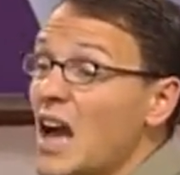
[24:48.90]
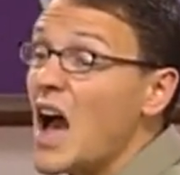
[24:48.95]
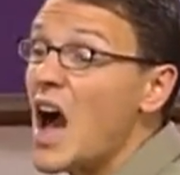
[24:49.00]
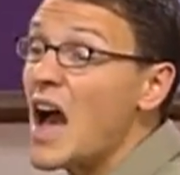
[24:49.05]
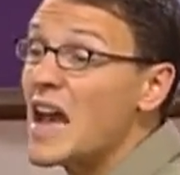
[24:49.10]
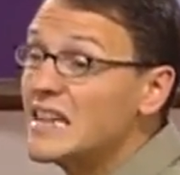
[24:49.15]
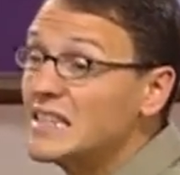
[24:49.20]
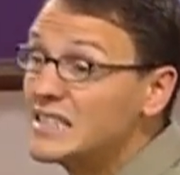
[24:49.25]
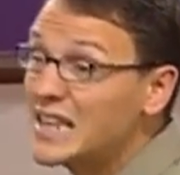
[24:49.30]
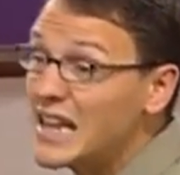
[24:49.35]

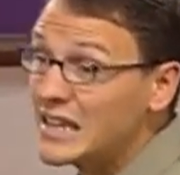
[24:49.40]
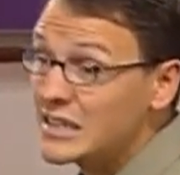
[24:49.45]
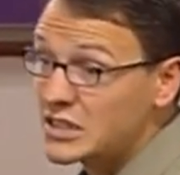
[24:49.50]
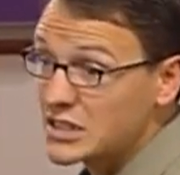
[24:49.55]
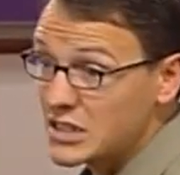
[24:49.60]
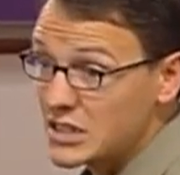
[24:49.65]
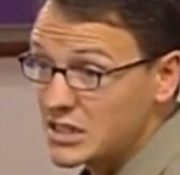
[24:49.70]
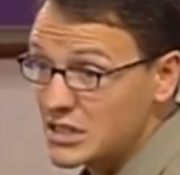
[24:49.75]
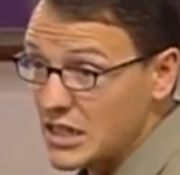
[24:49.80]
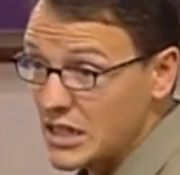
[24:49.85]

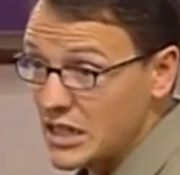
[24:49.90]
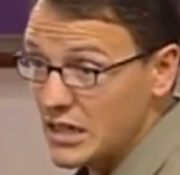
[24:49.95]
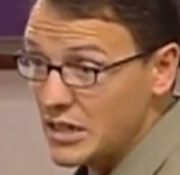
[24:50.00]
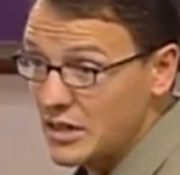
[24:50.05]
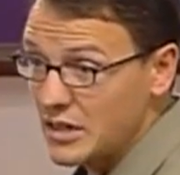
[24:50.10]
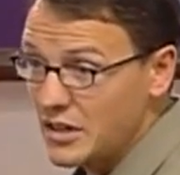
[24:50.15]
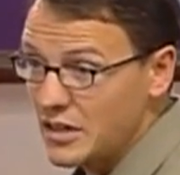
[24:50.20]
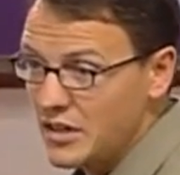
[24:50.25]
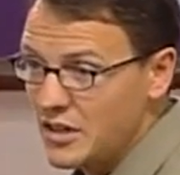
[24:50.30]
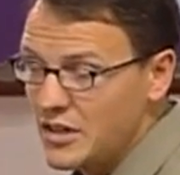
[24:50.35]
identity.
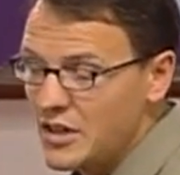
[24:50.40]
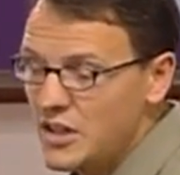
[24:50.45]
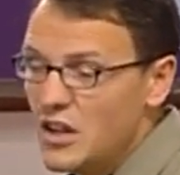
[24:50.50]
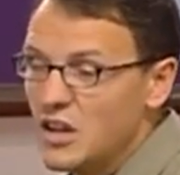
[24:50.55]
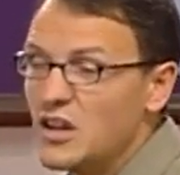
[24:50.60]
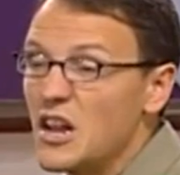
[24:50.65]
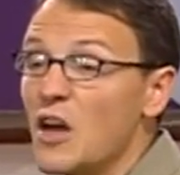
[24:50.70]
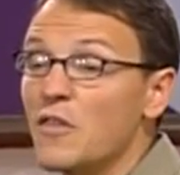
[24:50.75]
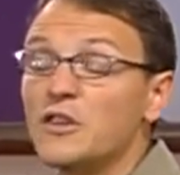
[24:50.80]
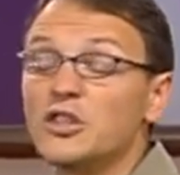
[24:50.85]

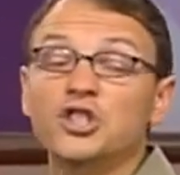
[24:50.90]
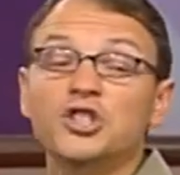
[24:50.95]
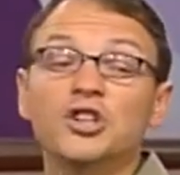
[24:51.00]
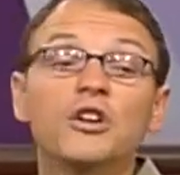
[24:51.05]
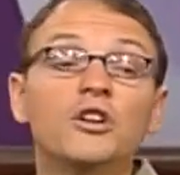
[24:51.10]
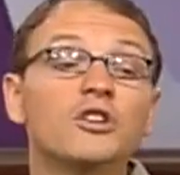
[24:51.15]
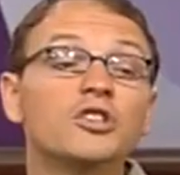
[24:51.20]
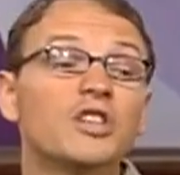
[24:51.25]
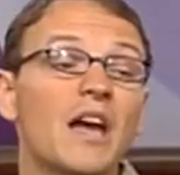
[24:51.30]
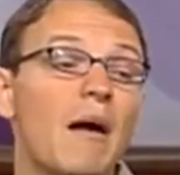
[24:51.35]
Now, the
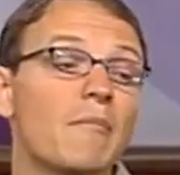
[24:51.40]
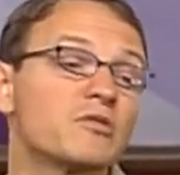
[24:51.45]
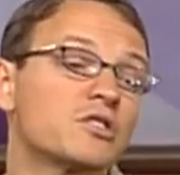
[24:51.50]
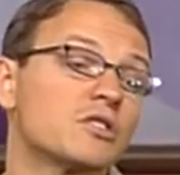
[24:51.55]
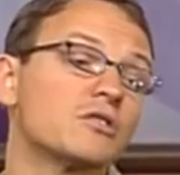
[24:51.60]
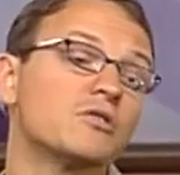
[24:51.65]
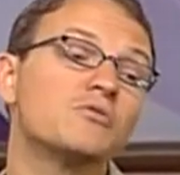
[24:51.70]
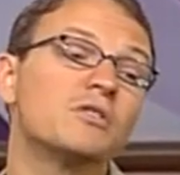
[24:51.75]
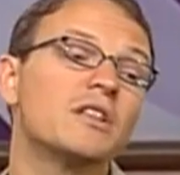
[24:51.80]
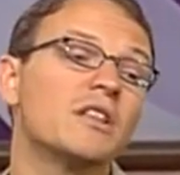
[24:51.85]
church
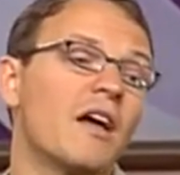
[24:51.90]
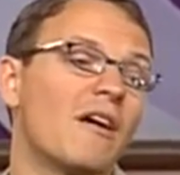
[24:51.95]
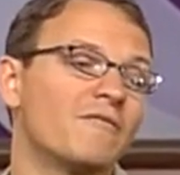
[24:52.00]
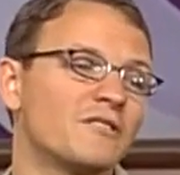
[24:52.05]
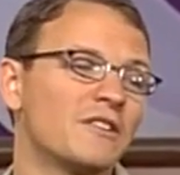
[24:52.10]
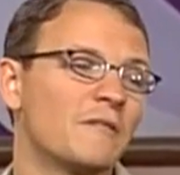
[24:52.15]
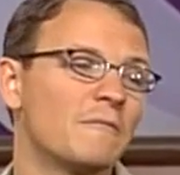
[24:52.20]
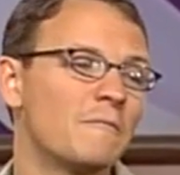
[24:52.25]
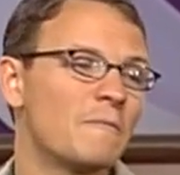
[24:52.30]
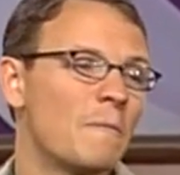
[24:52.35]
absolutely loved it.